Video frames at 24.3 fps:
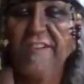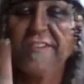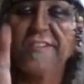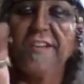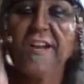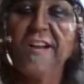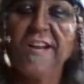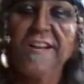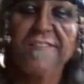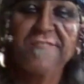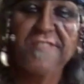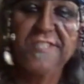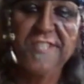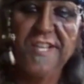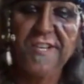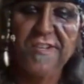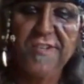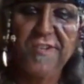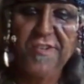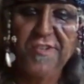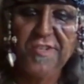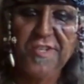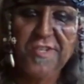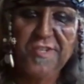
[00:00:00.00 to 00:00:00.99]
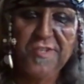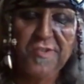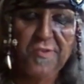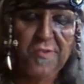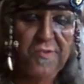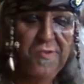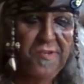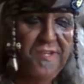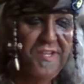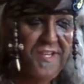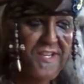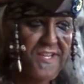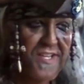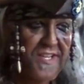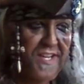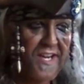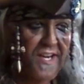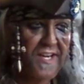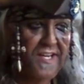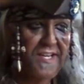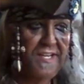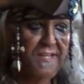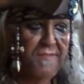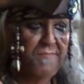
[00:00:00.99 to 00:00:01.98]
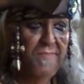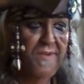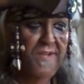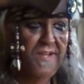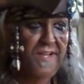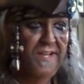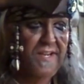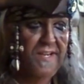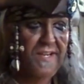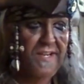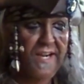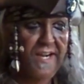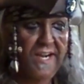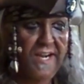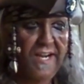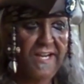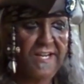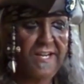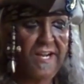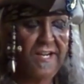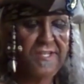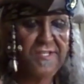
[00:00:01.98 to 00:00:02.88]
I have to tell you the story. I